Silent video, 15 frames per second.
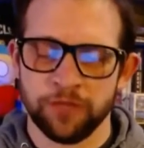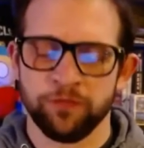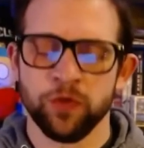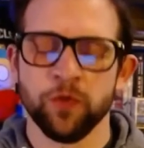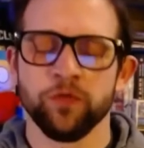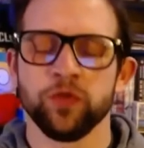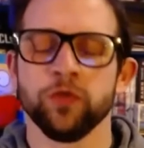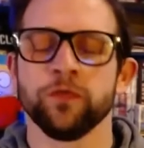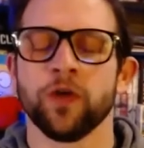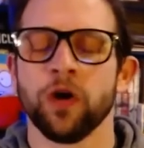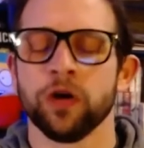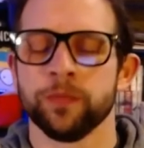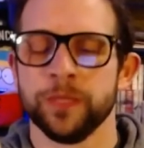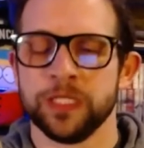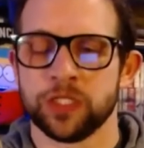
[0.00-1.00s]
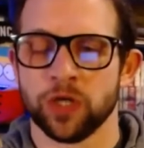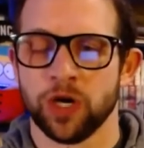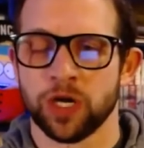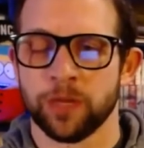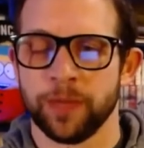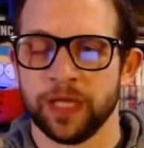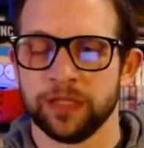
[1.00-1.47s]
If you've heard me
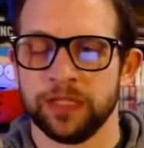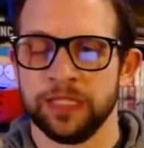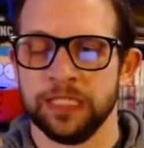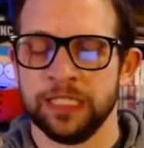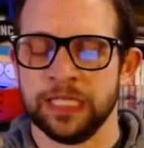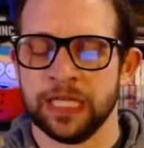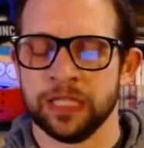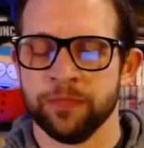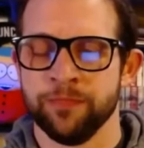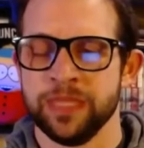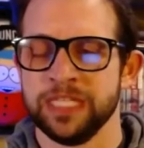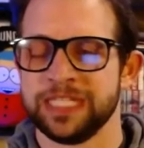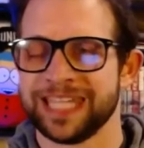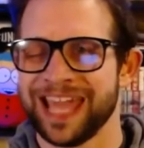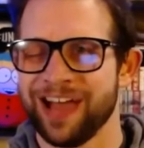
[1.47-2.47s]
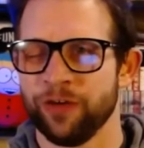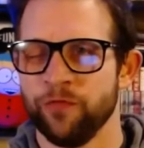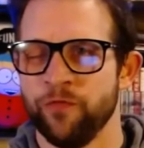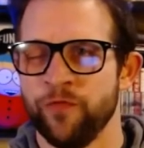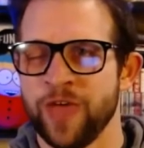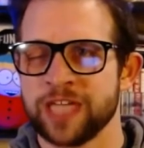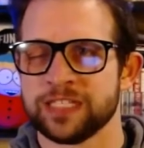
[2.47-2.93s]
talk about the Midtown
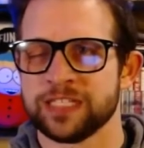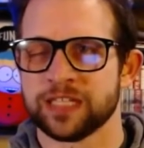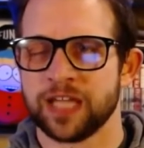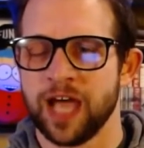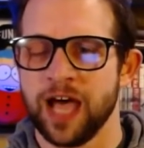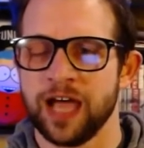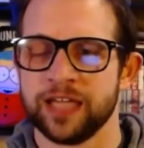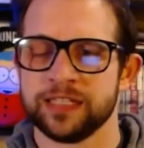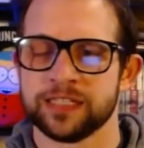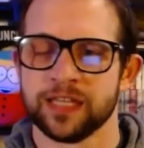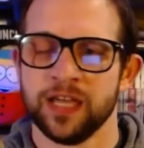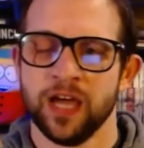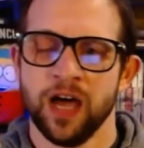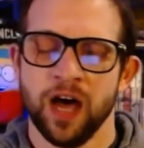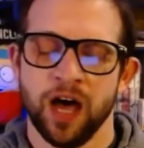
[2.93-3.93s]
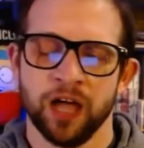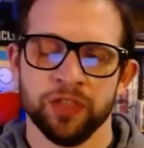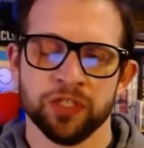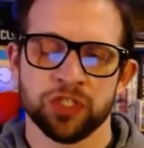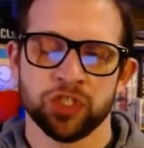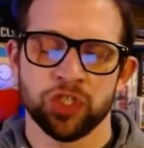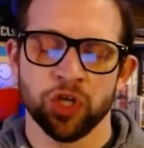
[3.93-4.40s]
Vest guys on
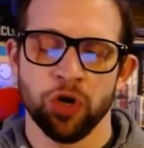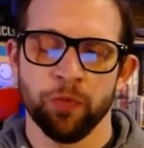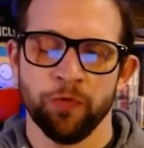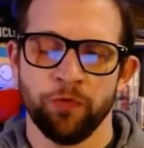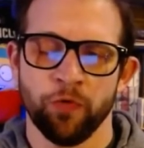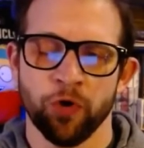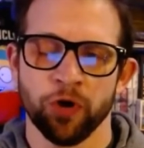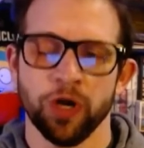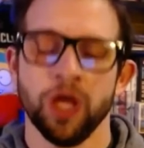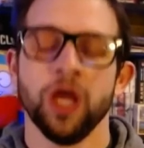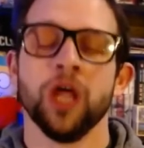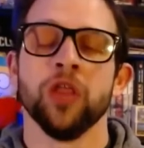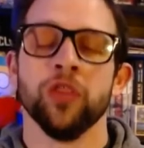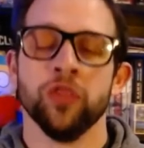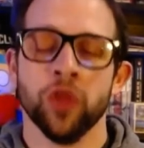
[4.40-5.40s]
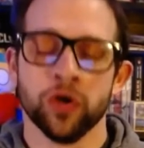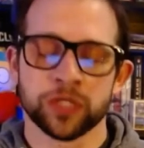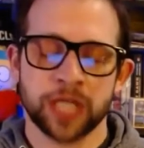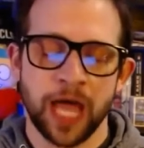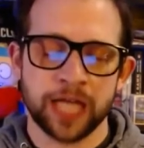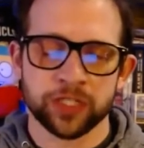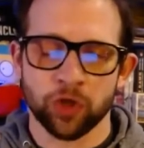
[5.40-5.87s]
this show before, those
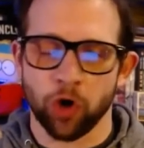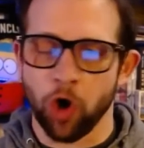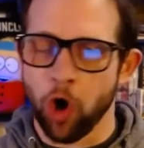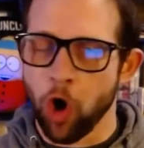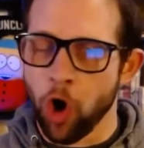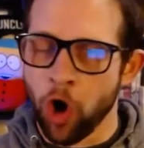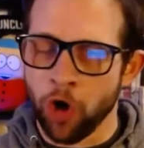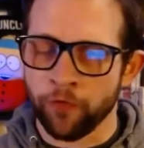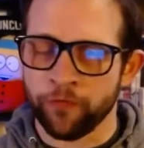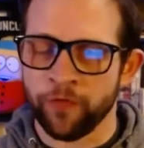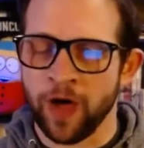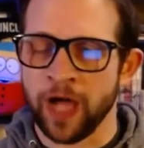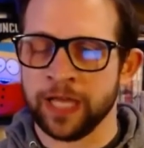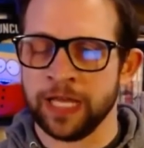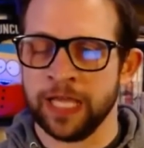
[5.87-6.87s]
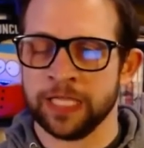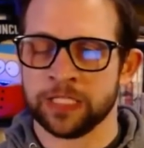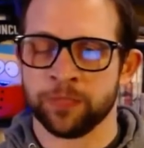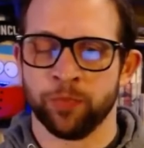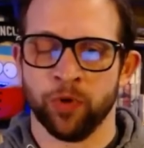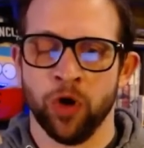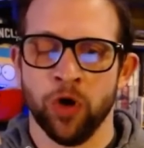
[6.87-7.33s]
guys are all
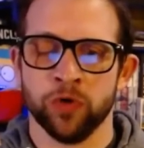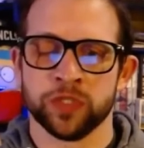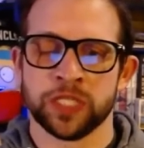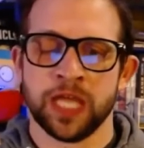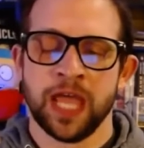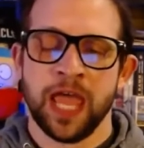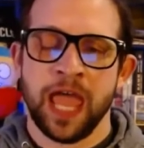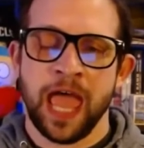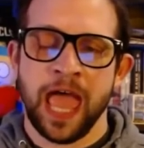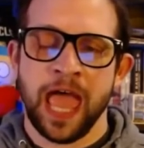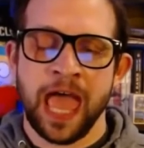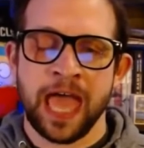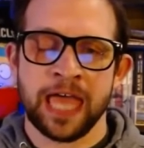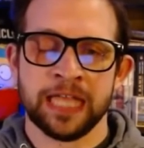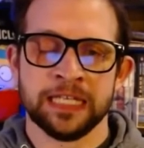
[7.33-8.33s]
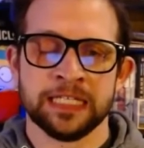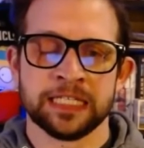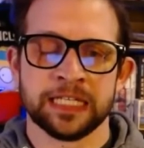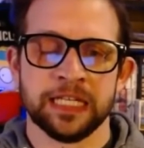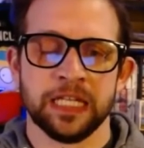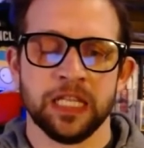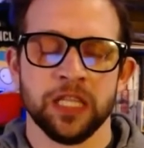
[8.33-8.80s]
finance bros, and
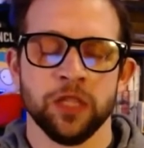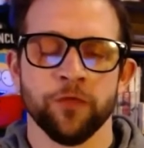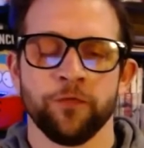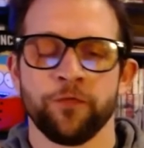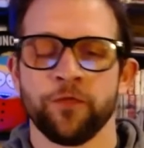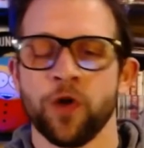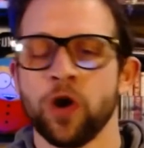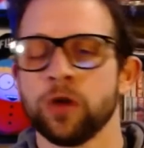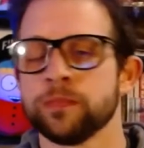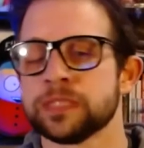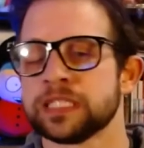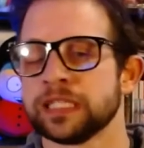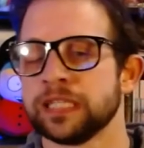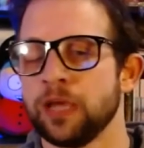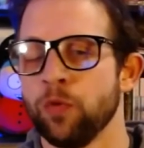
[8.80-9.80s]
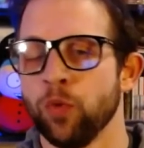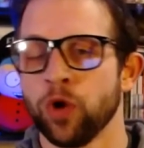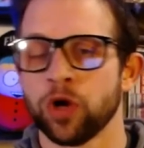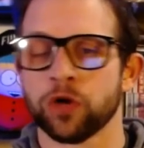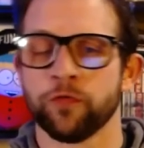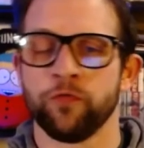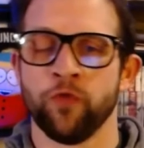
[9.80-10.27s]
the firms that they
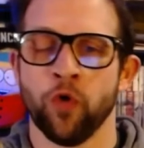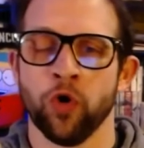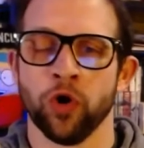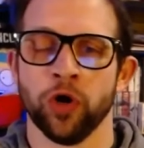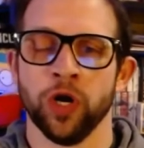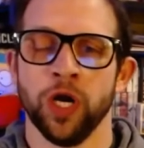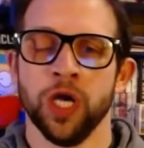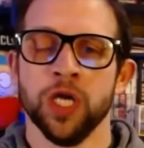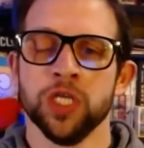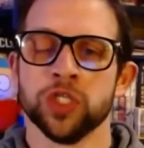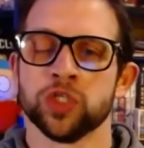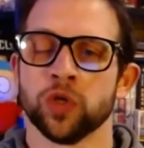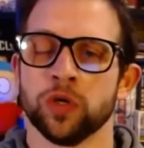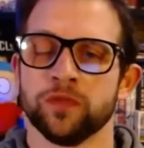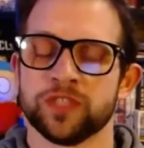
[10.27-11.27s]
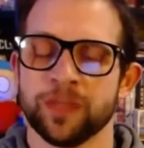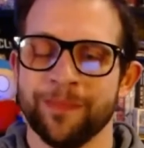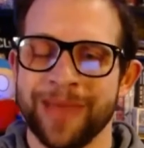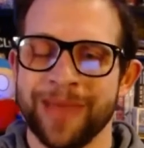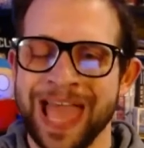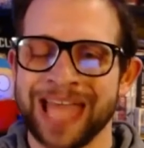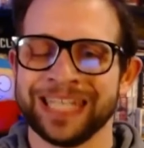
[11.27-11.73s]
work for sort of
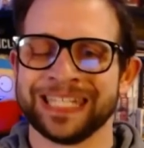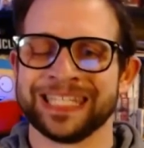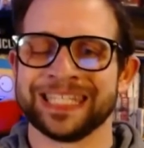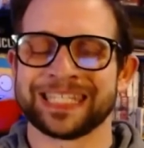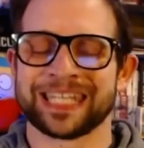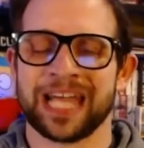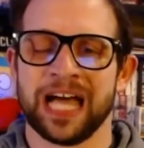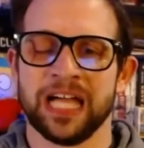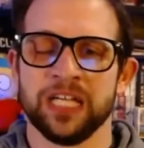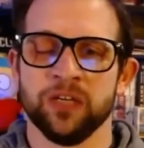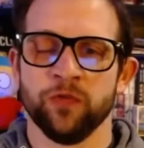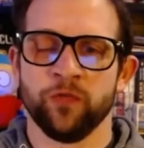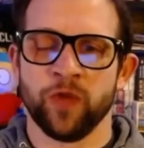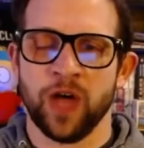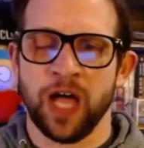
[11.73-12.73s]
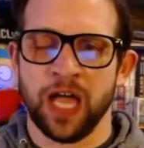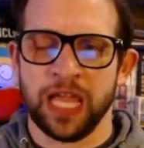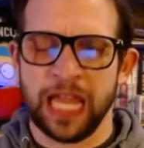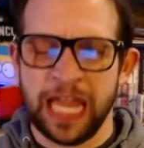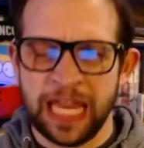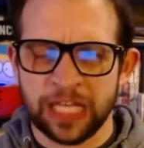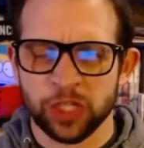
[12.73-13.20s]
demand this kind of
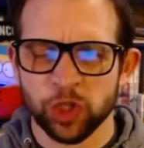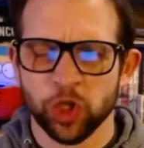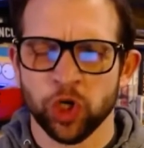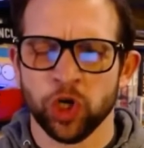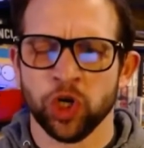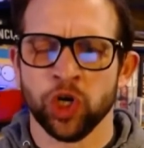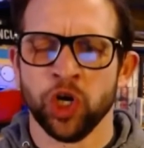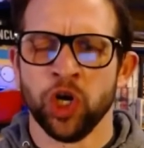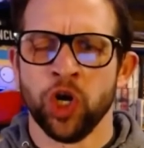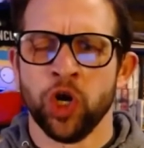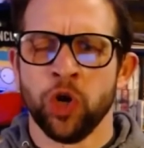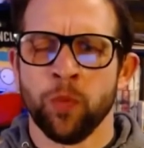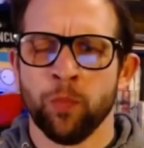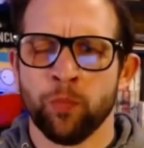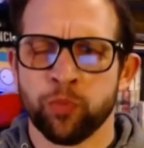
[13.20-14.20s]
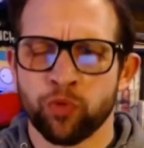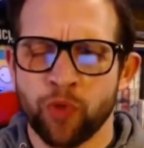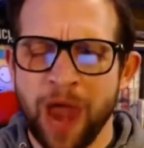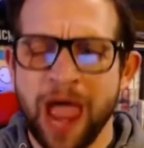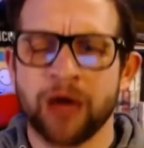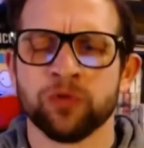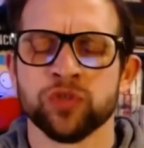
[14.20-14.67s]
Hitler
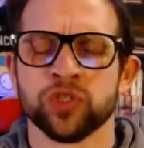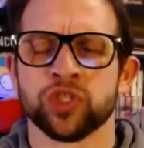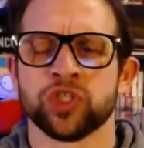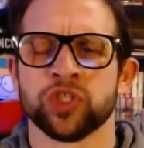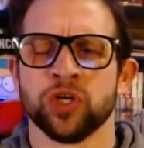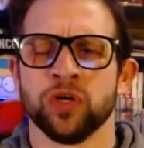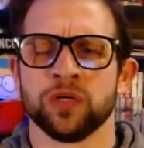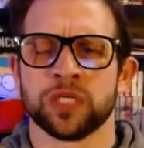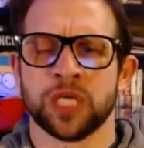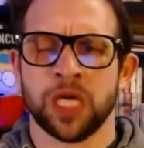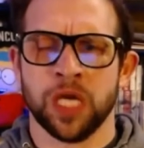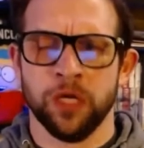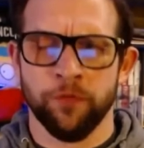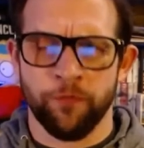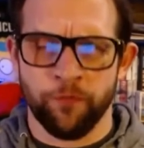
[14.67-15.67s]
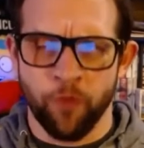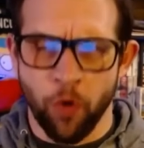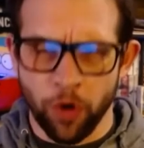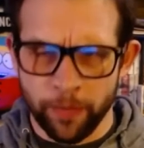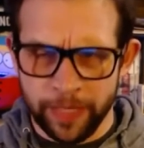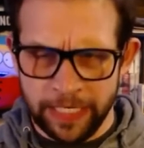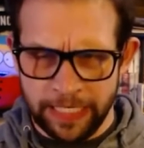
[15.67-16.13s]
brown shirt
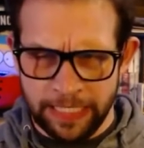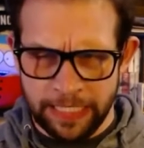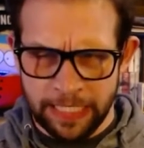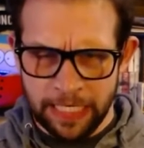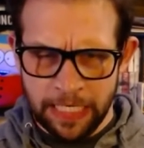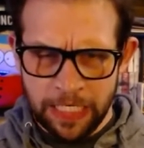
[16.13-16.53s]
conformity.